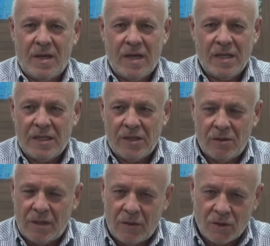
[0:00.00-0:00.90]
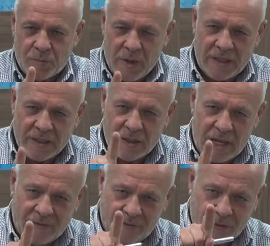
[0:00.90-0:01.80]
He did not spare his
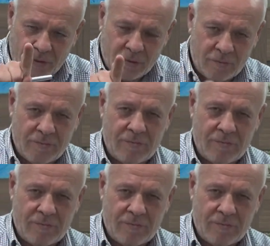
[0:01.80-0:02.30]
life for you.